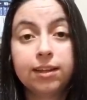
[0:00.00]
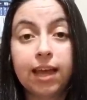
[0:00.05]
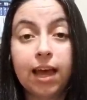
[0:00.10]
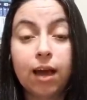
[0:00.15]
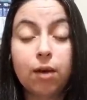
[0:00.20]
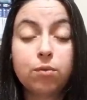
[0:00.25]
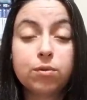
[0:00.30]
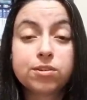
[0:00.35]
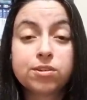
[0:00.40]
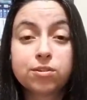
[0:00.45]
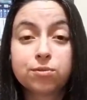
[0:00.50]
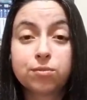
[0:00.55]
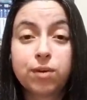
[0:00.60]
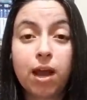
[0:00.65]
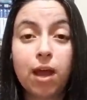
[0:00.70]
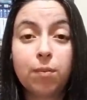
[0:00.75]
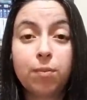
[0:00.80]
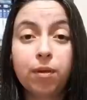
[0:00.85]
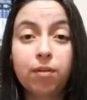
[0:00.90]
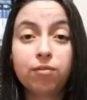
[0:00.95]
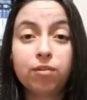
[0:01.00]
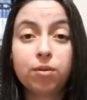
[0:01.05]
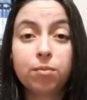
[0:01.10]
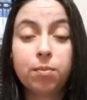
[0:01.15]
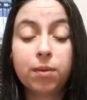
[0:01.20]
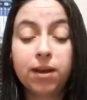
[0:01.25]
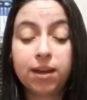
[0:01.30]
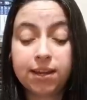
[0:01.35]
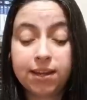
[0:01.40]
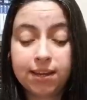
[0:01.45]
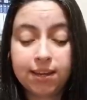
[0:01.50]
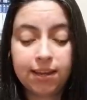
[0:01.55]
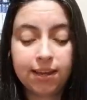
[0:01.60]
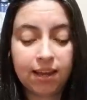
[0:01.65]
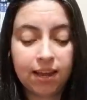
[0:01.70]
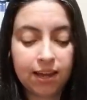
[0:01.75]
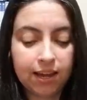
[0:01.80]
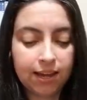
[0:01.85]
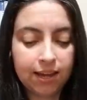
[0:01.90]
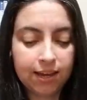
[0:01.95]
that was a wrap,
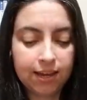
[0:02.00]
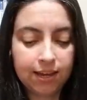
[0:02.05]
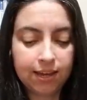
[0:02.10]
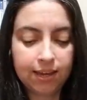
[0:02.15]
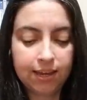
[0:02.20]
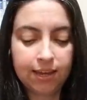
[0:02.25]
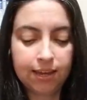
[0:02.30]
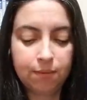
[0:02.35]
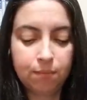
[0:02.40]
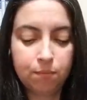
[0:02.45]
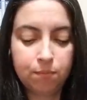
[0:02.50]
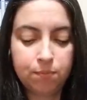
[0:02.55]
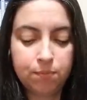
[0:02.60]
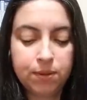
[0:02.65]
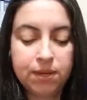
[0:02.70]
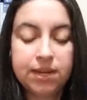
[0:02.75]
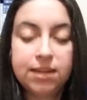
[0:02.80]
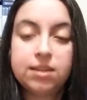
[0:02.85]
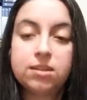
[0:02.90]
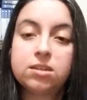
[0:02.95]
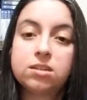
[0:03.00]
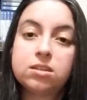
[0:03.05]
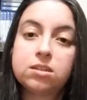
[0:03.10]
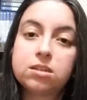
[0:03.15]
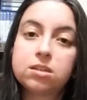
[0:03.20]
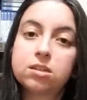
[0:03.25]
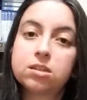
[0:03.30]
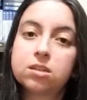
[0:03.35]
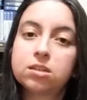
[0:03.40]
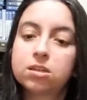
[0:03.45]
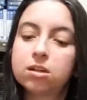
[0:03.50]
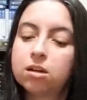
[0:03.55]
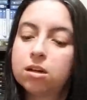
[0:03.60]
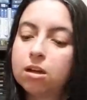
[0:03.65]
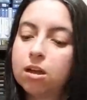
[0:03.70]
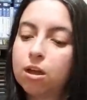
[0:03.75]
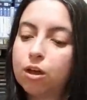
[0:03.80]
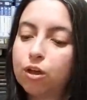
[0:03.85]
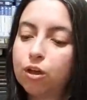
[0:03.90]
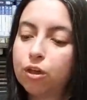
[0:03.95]
everybody. I beat
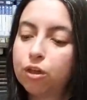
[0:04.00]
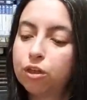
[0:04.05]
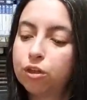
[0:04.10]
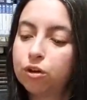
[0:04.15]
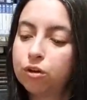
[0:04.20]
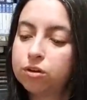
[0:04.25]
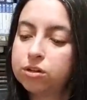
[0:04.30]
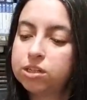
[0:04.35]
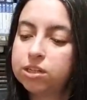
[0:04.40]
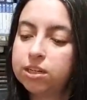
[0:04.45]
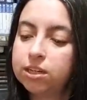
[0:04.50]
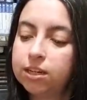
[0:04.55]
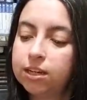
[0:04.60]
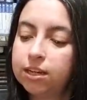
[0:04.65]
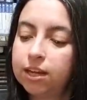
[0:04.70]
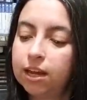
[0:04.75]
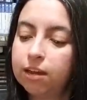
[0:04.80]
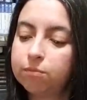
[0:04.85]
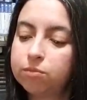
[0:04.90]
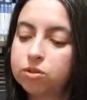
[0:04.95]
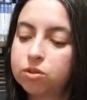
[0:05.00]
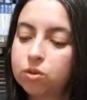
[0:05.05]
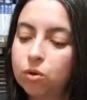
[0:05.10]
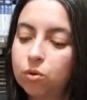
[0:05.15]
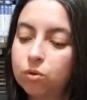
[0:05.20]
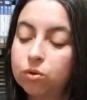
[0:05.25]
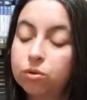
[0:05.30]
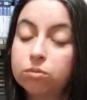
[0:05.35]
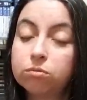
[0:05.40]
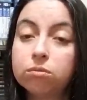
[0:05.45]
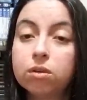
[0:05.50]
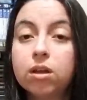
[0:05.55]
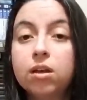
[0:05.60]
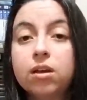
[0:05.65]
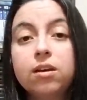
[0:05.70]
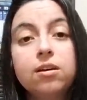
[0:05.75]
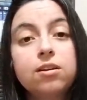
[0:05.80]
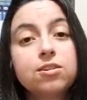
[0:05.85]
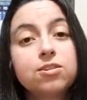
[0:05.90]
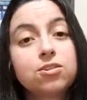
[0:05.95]
13 games total,
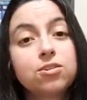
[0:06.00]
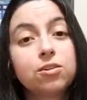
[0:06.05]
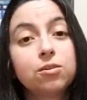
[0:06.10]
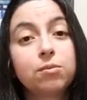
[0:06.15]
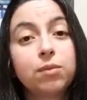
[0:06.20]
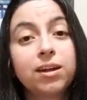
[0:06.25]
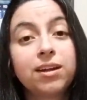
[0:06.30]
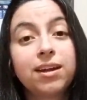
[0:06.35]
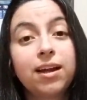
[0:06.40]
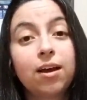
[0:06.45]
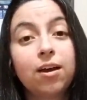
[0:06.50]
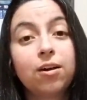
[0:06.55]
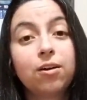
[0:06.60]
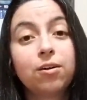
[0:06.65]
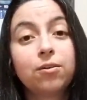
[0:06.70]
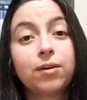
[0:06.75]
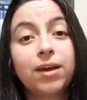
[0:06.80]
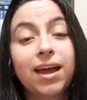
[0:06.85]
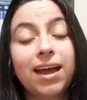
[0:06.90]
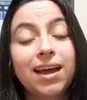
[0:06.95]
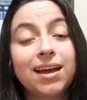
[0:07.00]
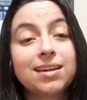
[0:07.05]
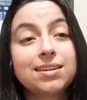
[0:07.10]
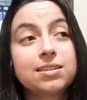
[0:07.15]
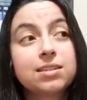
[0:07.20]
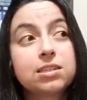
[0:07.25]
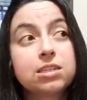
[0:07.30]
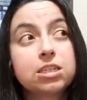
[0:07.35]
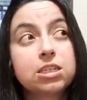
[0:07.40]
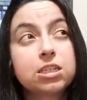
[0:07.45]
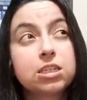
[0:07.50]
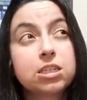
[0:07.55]
so am I now at